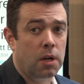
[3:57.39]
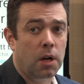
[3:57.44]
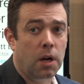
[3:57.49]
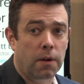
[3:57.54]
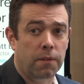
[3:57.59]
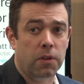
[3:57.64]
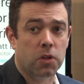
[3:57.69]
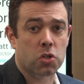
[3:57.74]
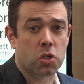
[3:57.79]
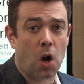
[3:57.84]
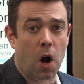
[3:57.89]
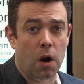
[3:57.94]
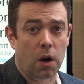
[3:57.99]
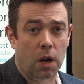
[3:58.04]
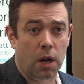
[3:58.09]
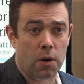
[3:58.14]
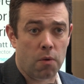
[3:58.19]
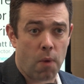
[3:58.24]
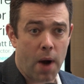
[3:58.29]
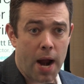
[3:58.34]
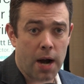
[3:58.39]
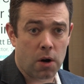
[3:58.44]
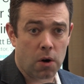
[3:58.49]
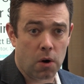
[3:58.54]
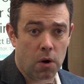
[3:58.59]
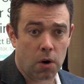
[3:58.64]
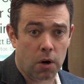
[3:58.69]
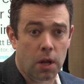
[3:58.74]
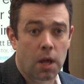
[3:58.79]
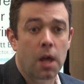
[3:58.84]
of the scholarly
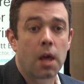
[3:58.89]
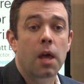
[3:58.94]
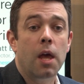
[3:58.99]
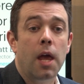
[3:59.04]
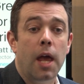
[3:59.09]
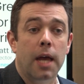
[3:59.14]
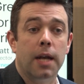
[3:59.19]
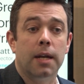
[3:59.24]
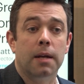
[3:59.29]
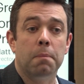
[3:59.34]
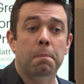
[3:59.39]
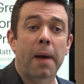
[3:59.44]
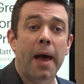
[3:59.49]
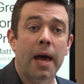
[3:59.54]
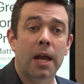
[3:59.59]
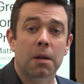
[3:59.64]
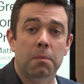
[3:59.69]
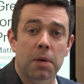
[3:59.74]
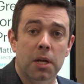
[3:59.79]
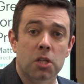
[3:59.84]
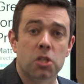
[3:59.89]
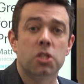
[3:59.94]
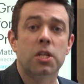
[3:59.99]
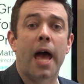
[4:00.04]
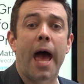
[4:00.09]
record and impediments